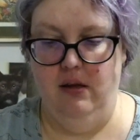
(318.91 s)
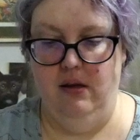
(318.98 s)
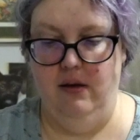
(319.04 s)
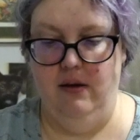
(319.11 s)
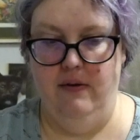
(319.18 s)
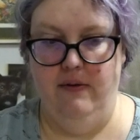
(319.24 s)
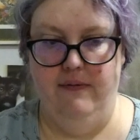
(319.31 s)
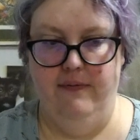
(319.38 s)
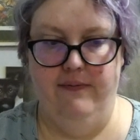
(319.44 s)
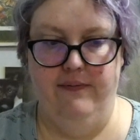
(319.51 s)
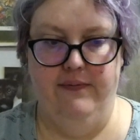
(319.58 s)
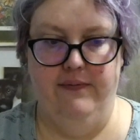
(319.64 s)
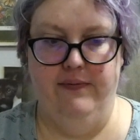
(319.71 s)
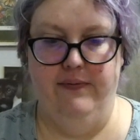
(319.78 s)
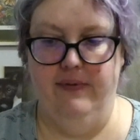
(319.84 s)

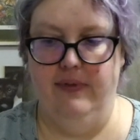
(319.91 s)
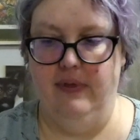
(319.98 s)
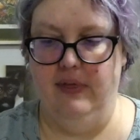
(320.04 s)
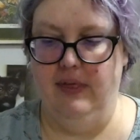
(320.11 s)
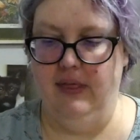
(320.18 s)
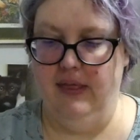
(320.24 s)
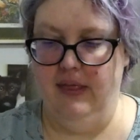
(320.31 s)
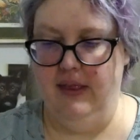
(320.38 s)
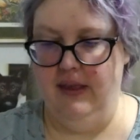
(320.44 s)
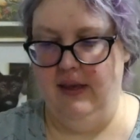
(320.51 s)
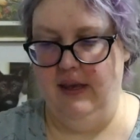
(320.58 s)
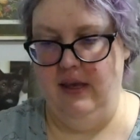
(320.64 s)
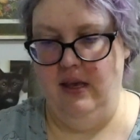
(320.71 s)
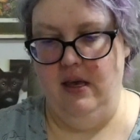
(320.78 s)
[no speech]